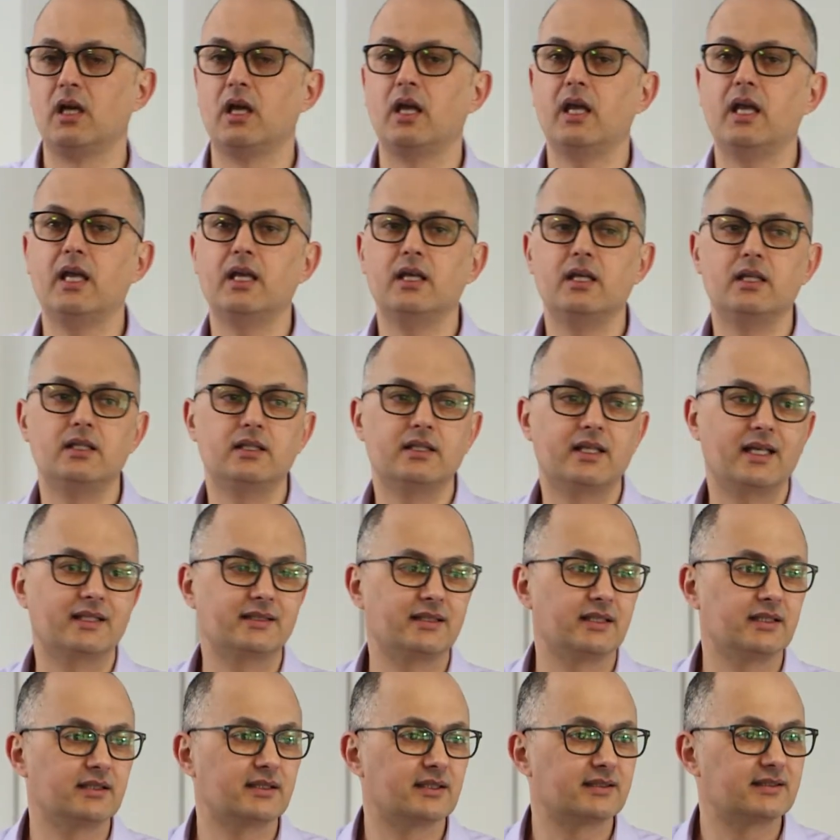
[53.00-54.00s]
in
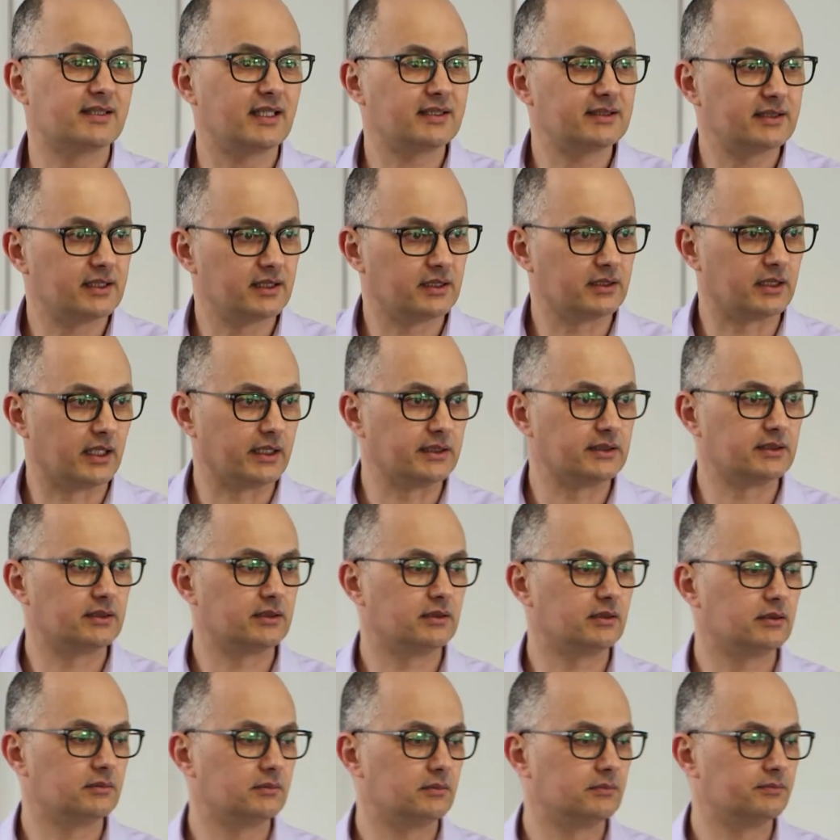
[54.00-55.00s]
getting the setting right,
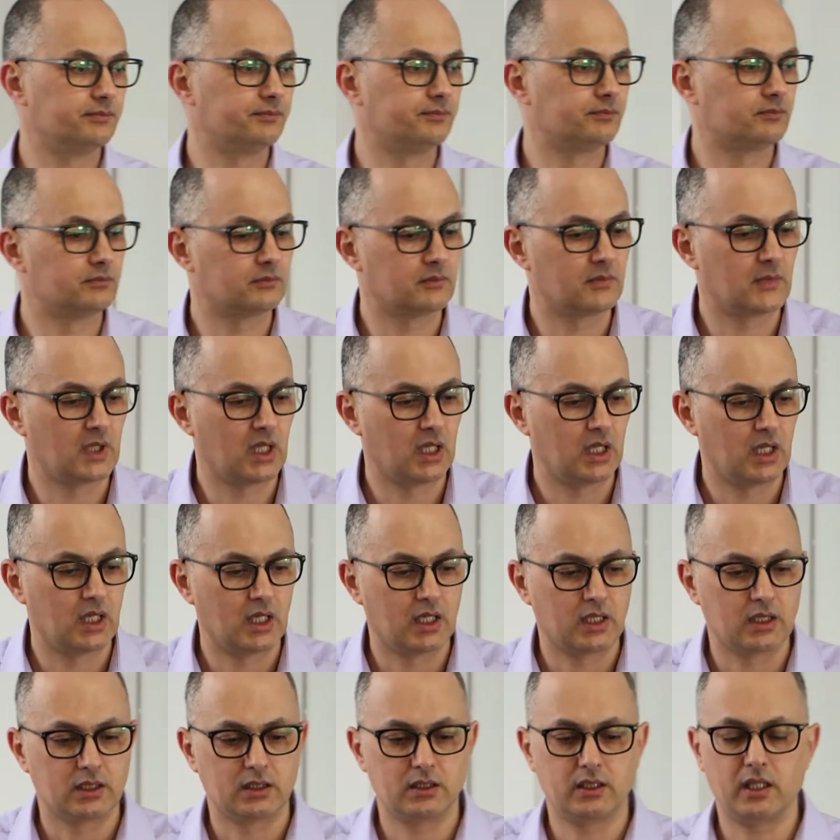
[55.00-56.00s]

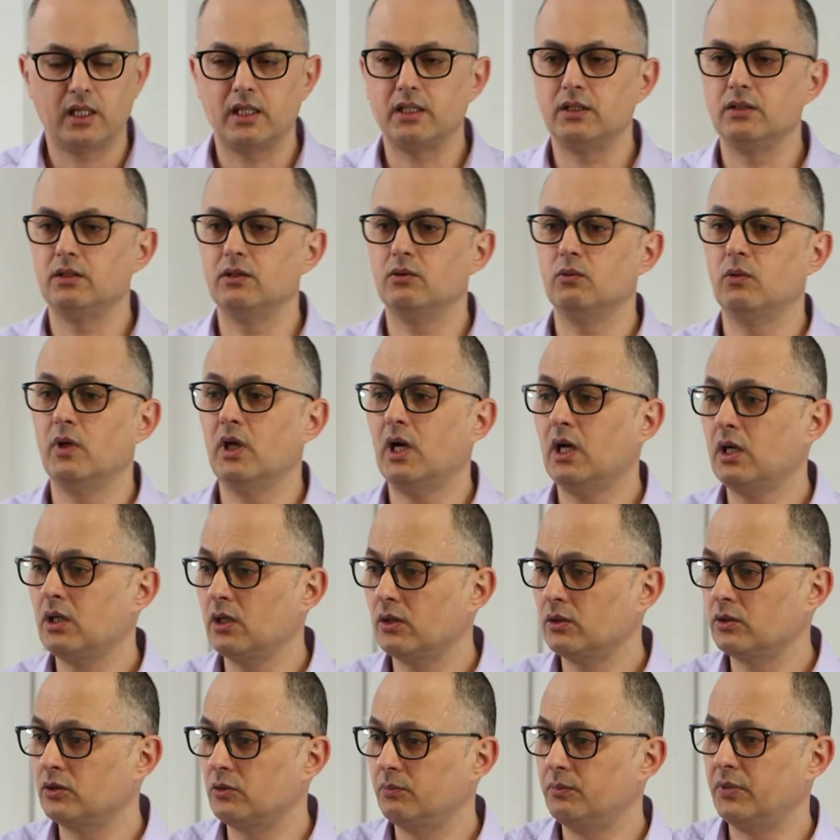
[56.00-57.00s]
then we are
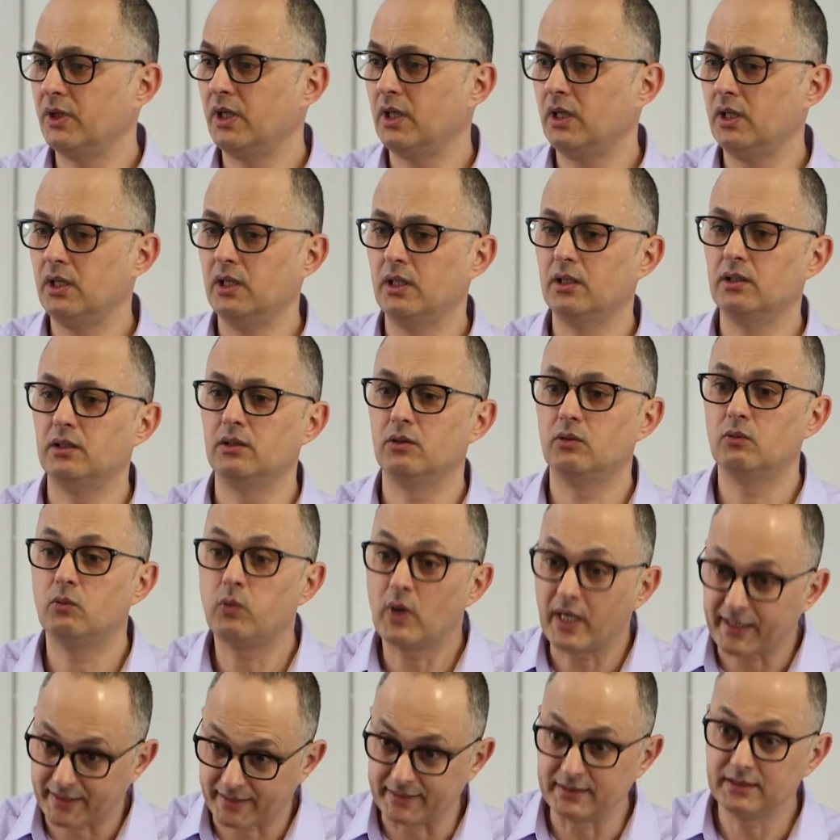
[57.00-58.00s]
going to be
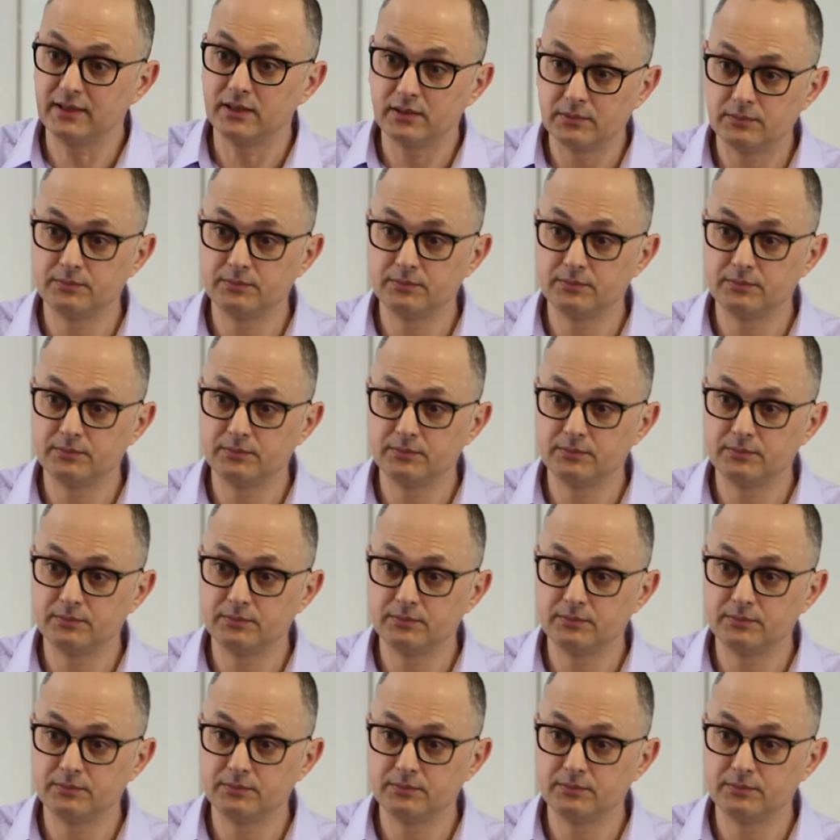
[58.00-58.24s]
worried.